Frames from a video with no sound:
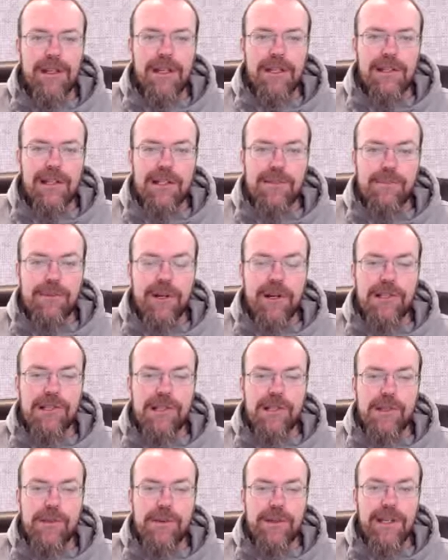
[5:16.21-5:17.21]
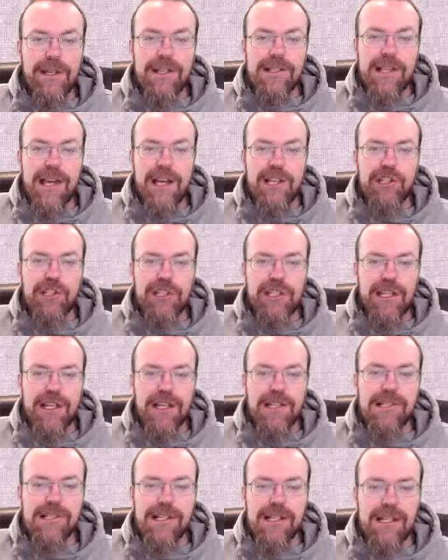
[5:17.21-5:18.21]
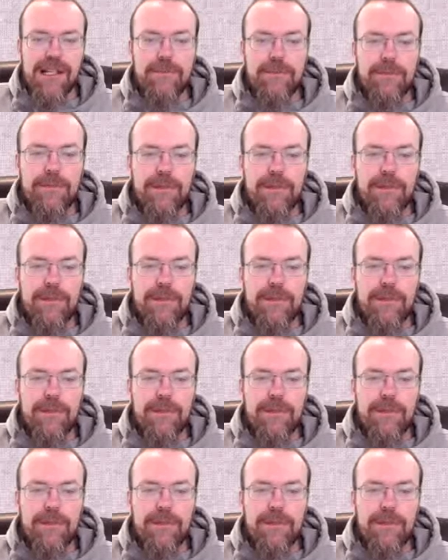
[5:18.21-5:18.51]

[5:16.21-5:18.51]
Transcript: this prostitute, is actually a city.